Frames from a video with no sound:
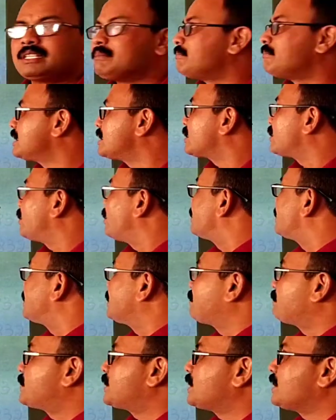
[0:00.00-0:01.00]
the
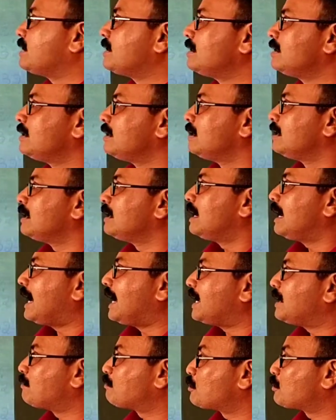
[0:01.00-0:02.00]
misconception
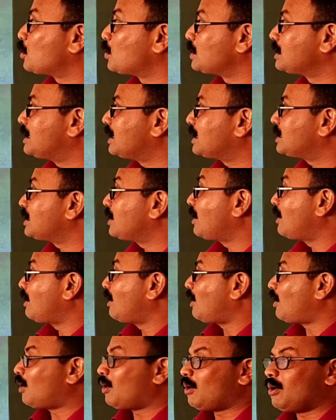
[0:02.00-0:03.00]
and proved
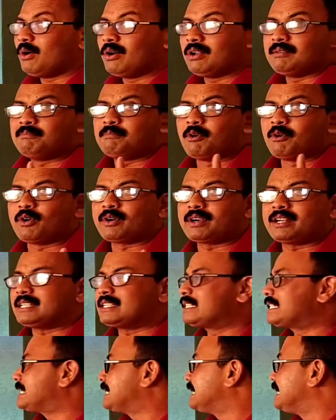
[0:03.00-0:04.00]
that all
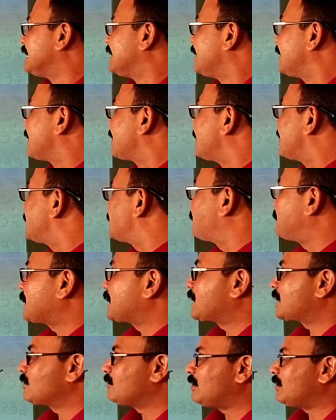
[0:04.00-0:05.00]
bodies,
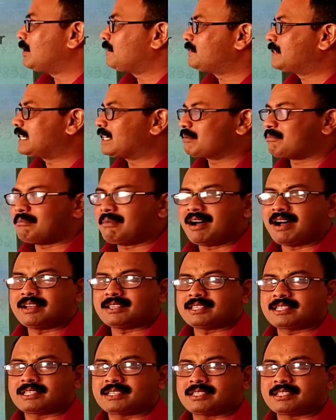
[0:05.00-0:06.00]
irrespective of their
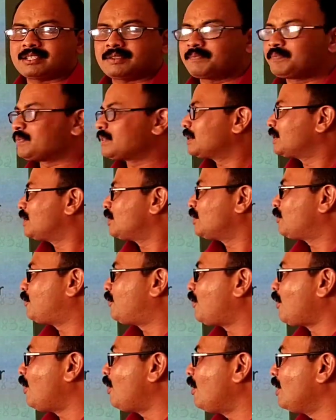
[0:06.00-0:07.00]
mass,
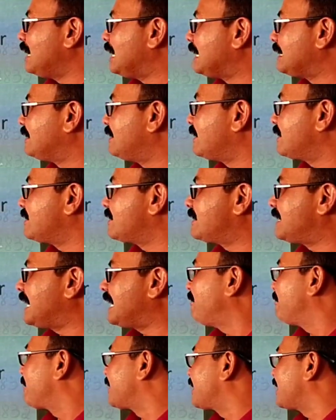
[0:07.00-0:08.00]
fall at the
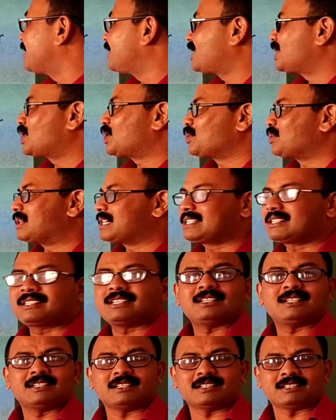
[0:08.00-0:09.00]
same rate towards the
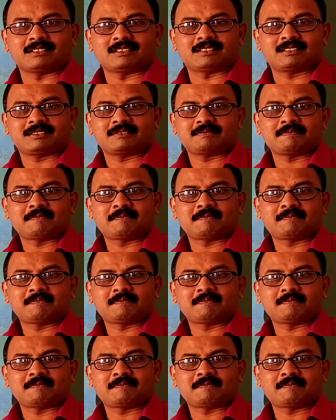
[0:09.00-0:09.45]
earth.